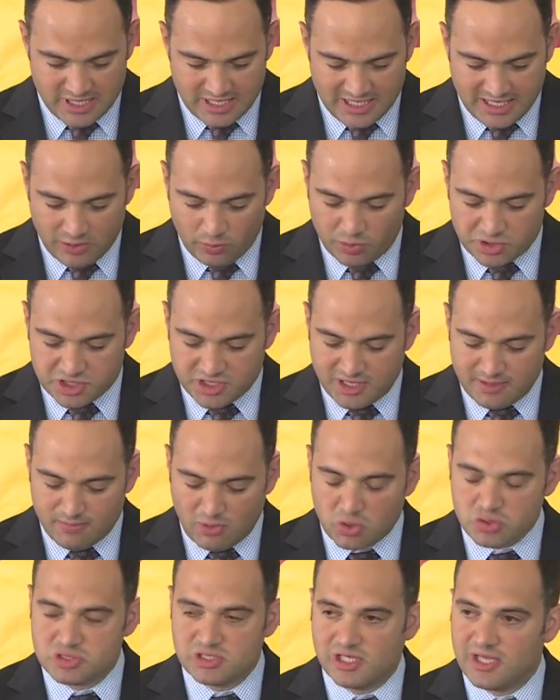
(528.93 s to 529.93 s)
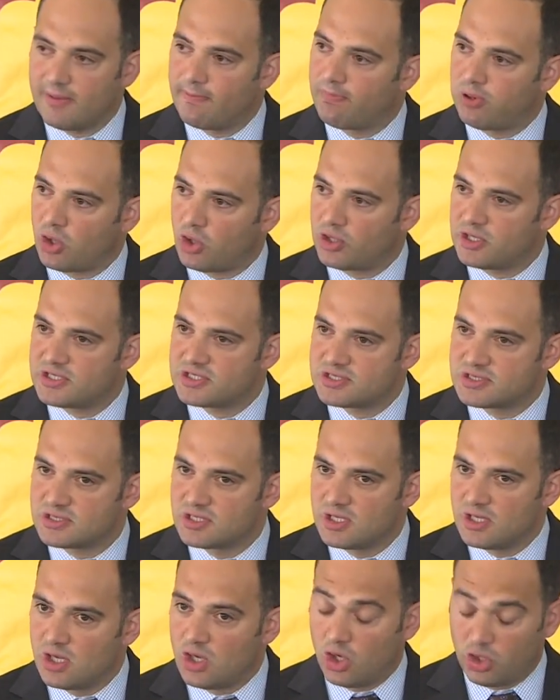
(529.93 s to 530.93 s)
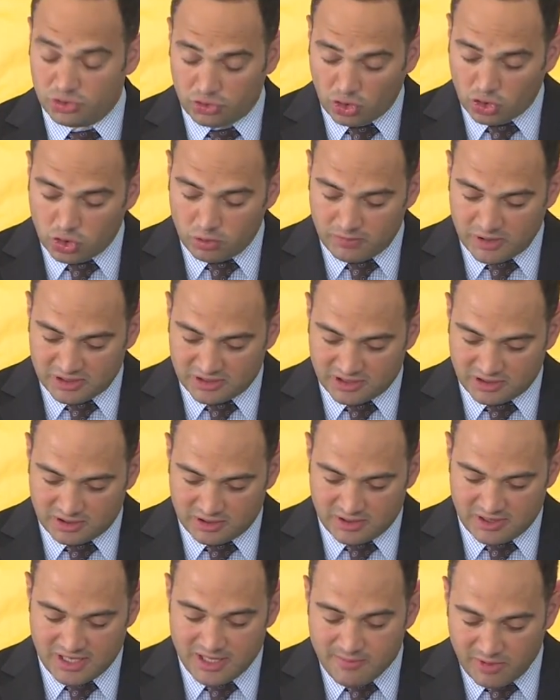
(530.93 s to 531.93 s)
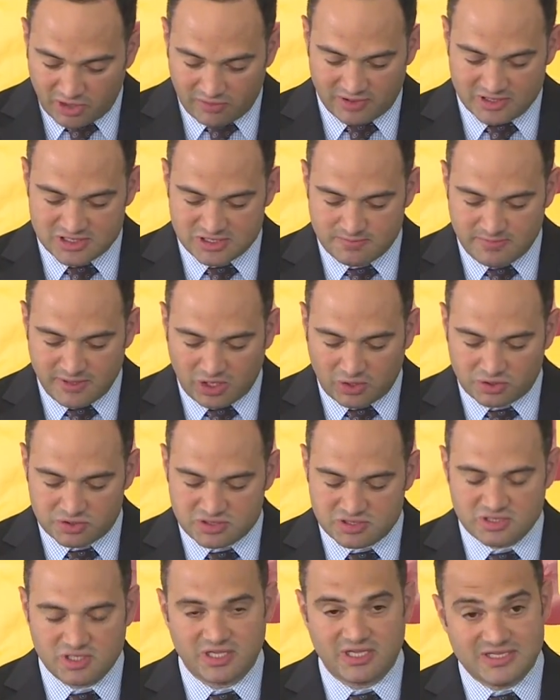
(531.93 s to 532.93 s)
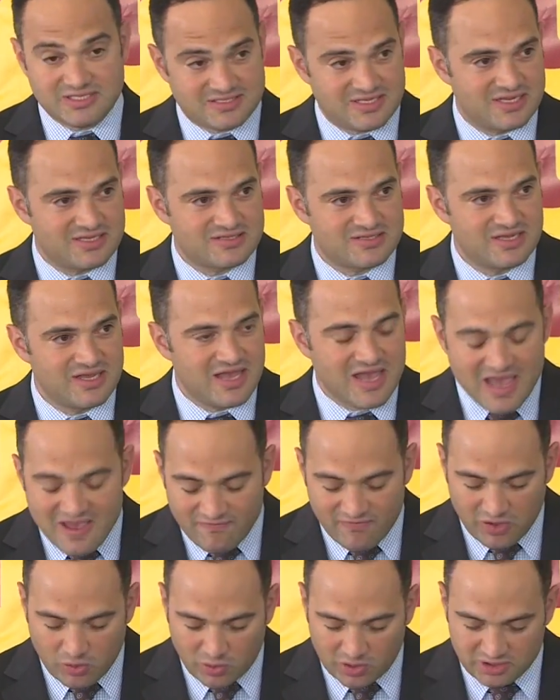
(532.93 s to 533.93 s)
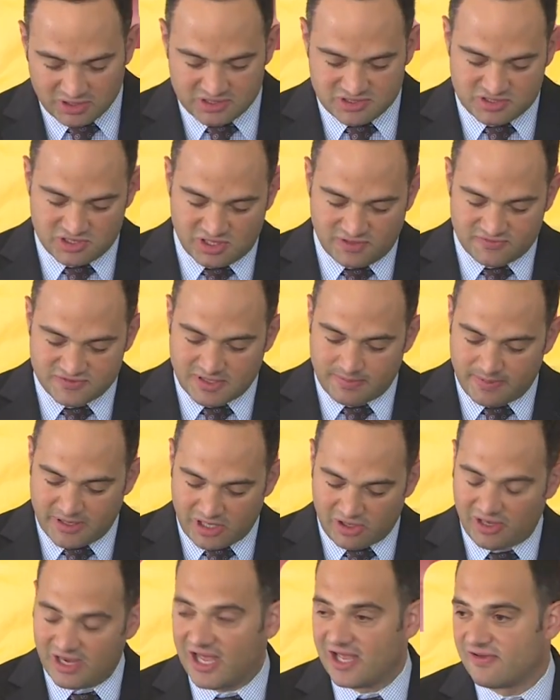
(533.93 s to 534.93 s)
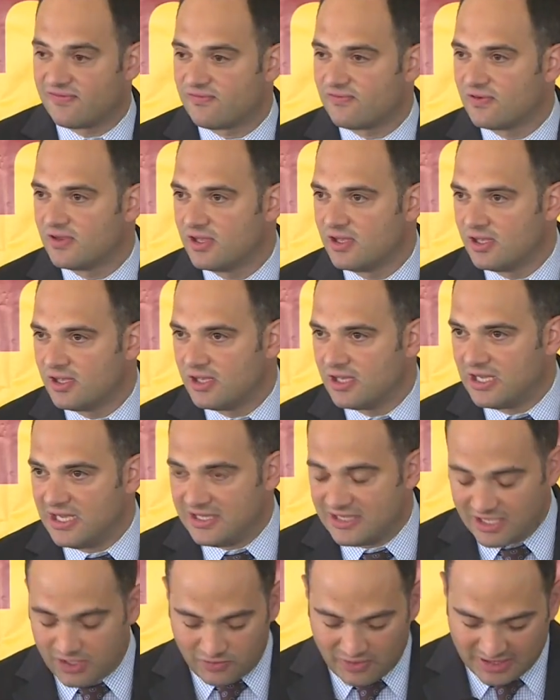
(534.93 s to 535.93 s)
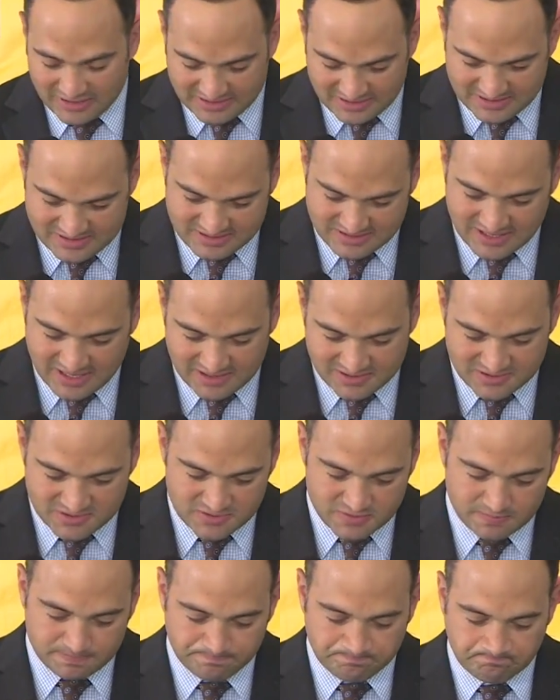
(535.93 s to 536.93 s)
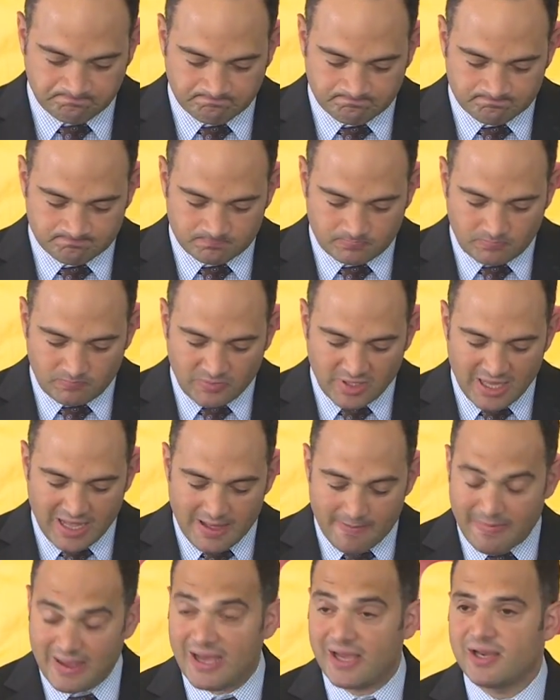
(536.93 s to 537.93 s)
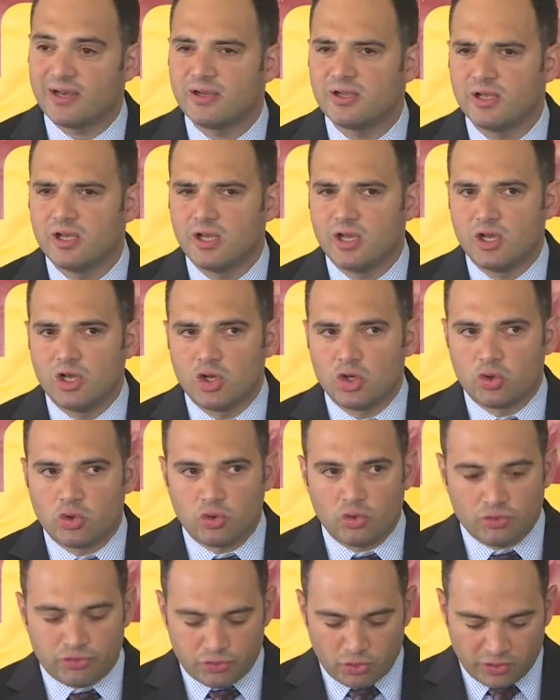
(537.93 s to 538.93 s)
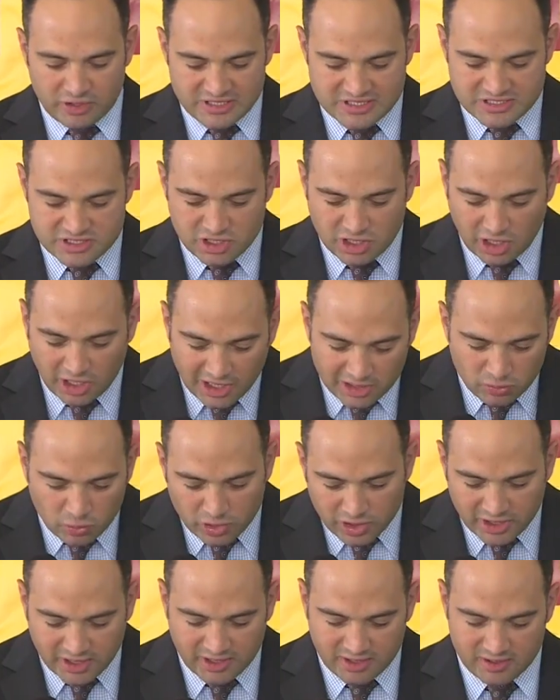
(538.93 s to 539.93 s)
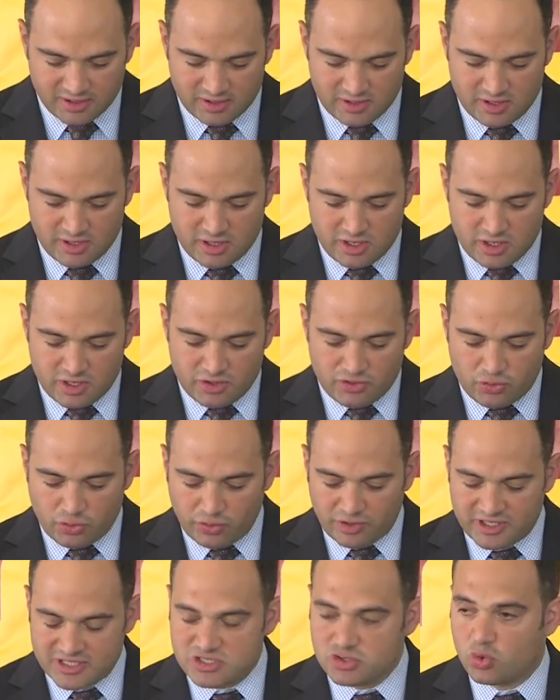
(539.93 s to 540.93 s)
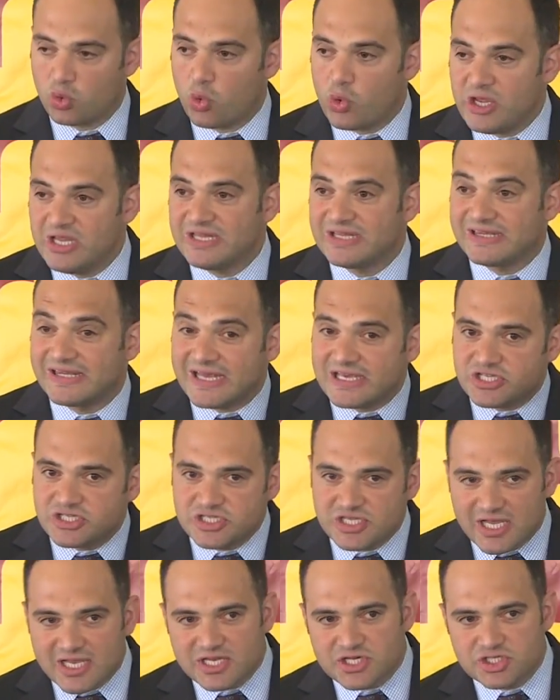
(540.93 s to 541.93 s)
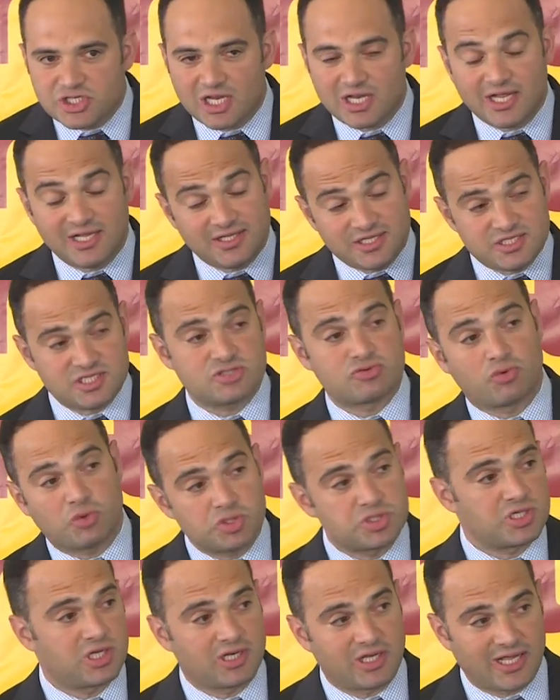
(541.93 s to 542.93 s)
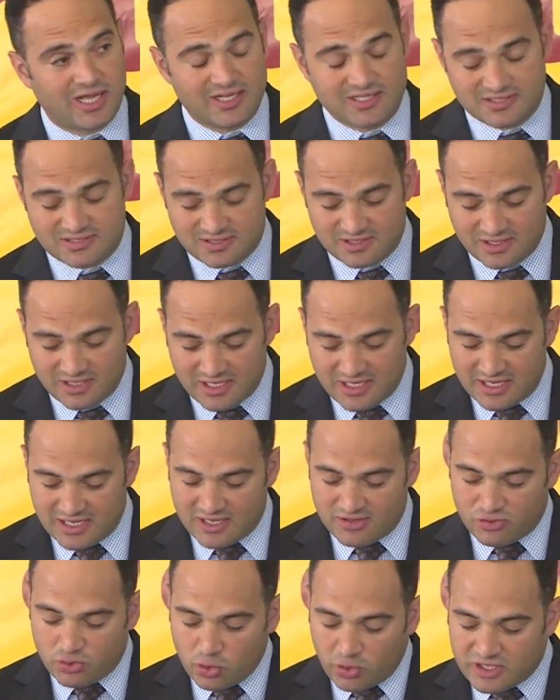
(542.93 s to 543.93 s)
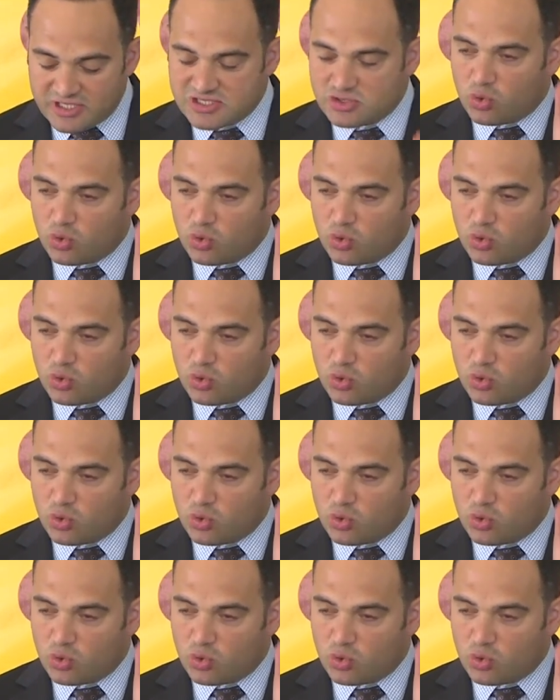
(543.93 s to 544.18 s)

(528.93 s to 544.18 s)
in which he mostly employs undocumented immigrants because he says everyone deserves a better life in the United States. A man who through his hard work, through his quintessentially, and this is crucial, guys, through his